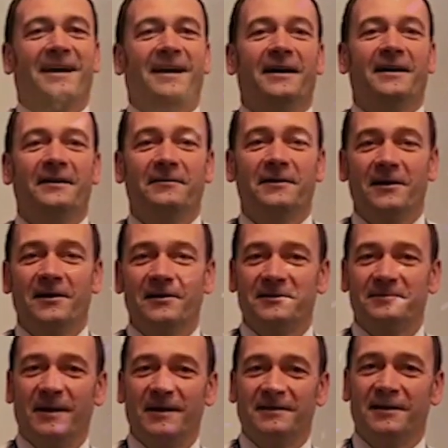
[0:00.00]
And if you can't
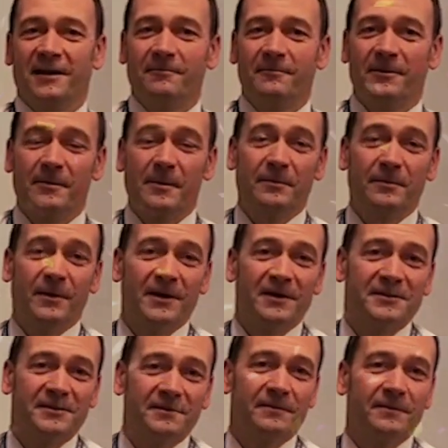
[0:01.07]
spend time with them in
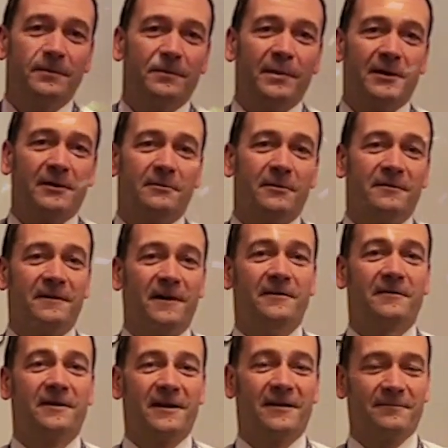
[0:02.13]
person, pick up the
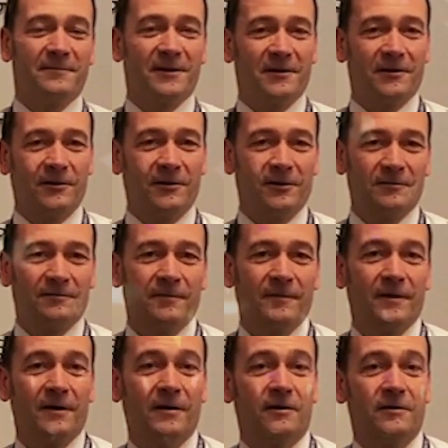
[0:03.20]
phone and give them a call
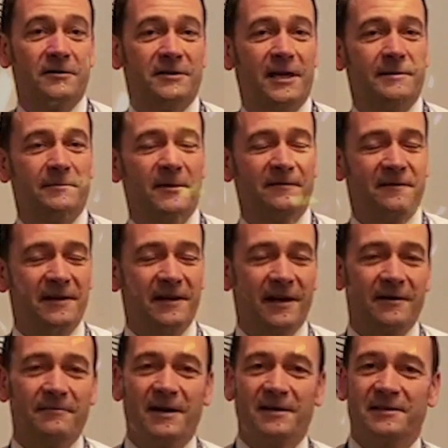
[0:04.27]
or send them a
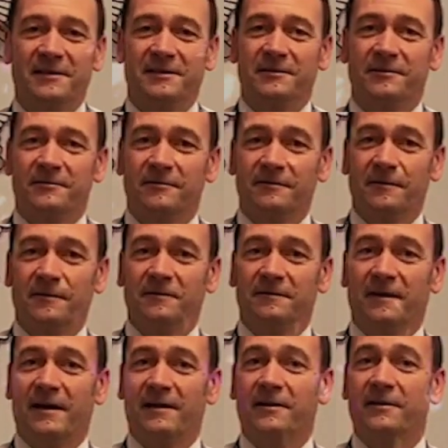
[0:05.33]
video message. We've all
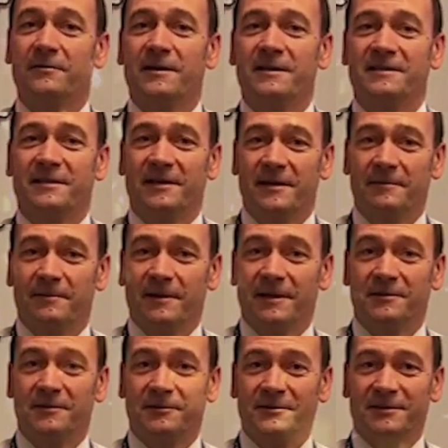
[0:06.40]
found new ways of keeping
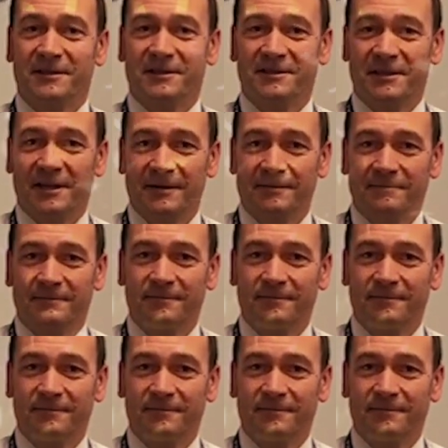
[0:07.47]
in touch this year